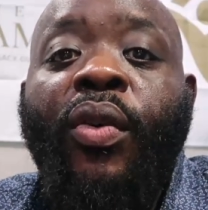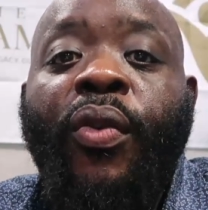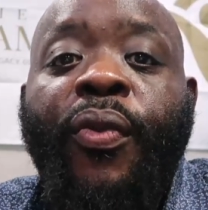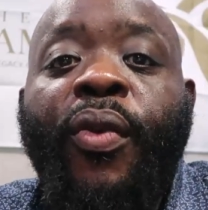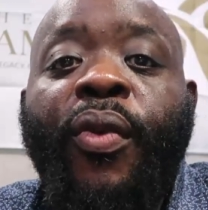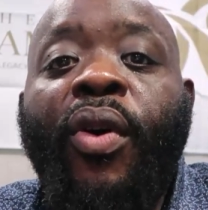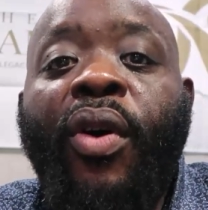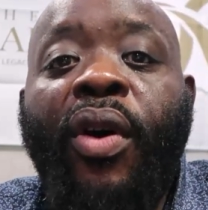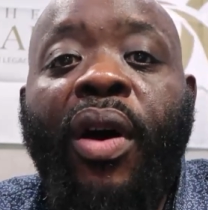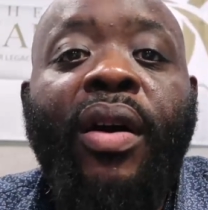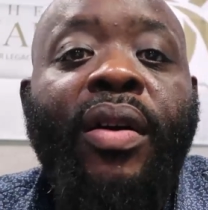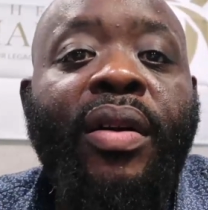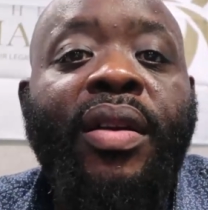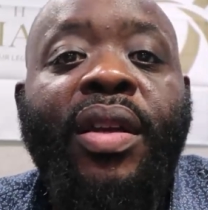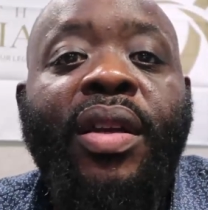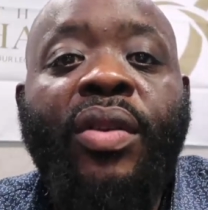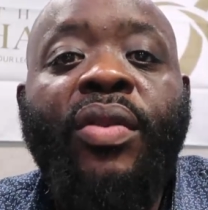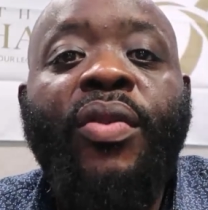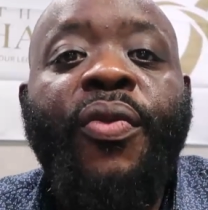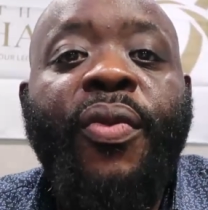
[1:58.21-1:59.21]

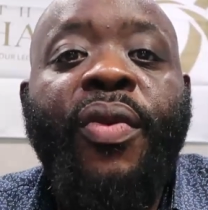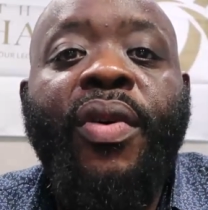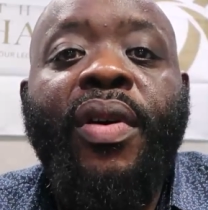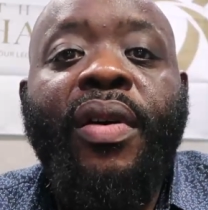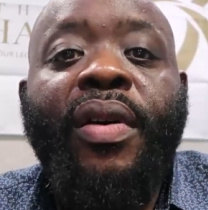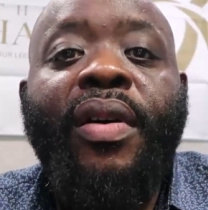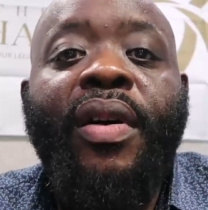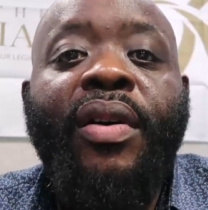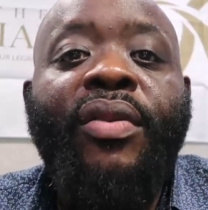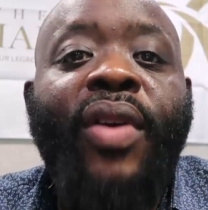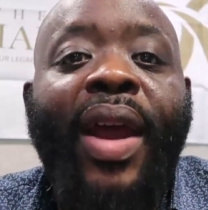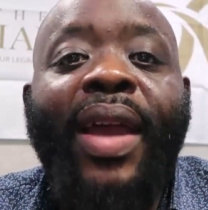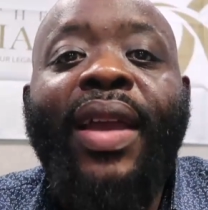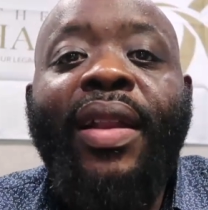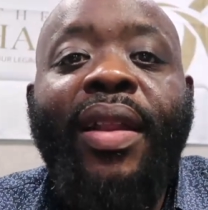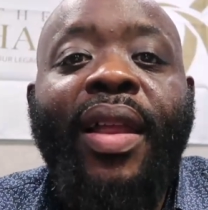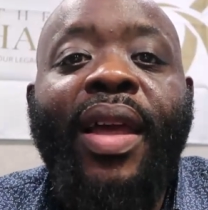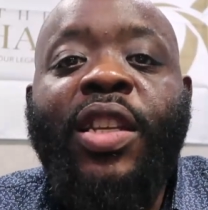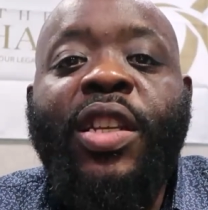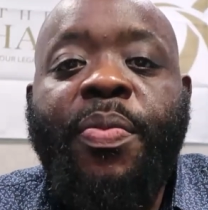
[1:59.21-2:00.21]
for a
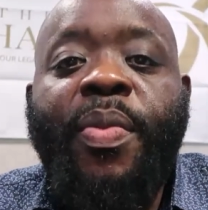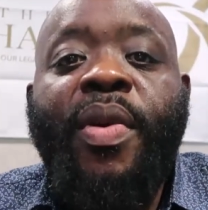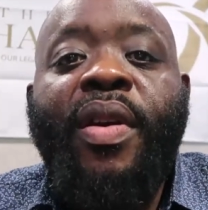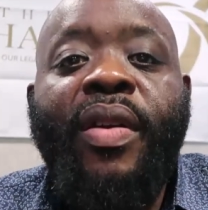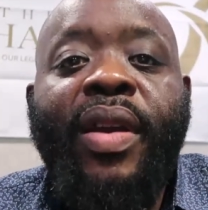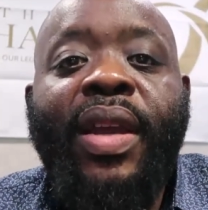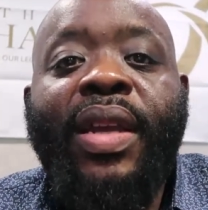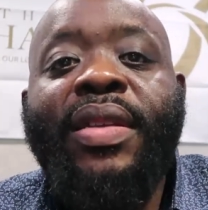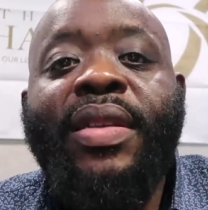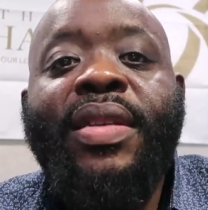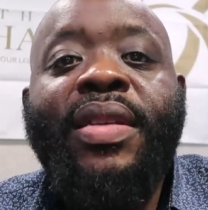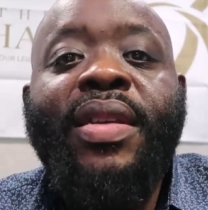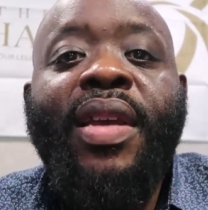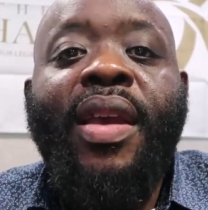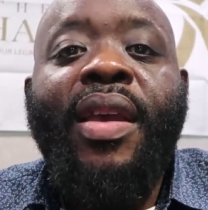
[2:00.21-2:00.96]
regular experience,